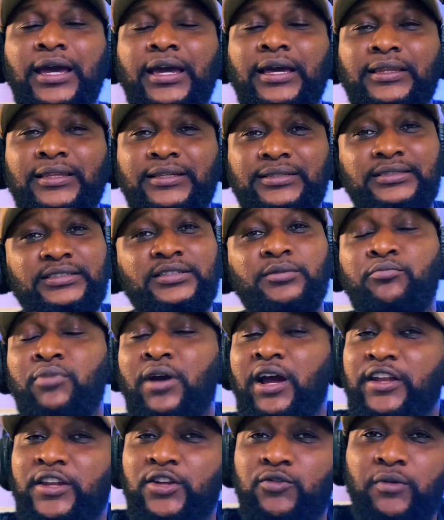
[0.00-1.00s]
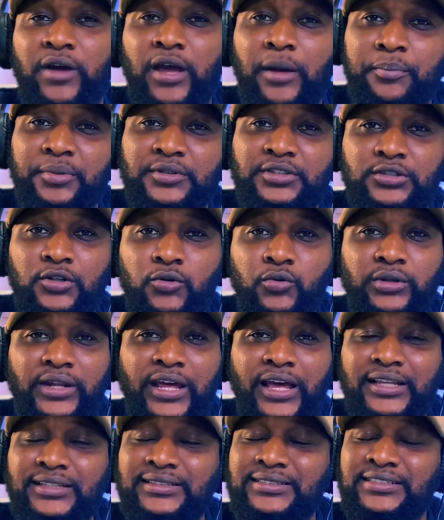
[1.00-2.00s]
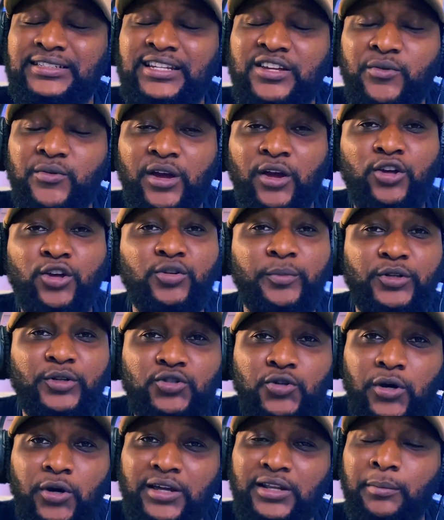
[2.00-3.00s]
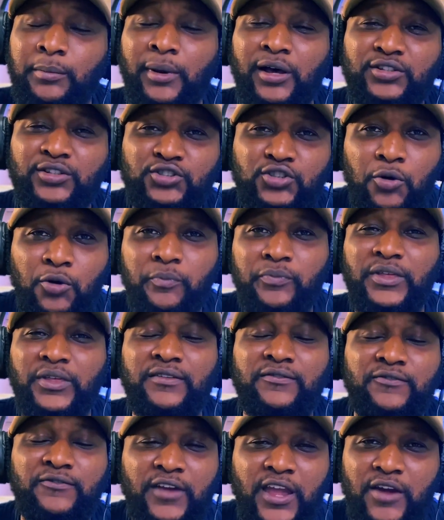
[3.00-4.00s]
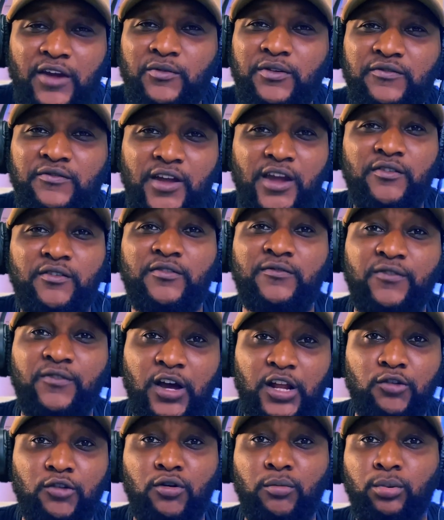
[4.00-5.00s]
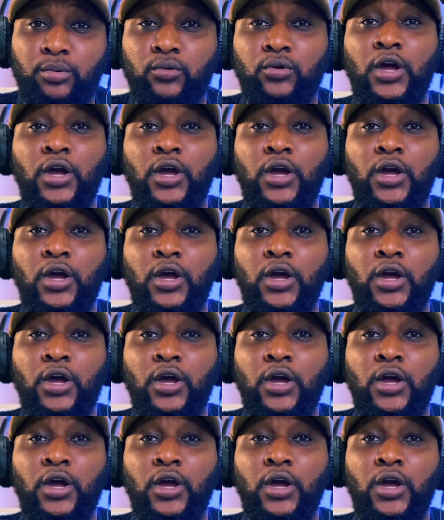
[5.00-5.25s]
This is a brand new episode and today we're going to be talking about something very valuable.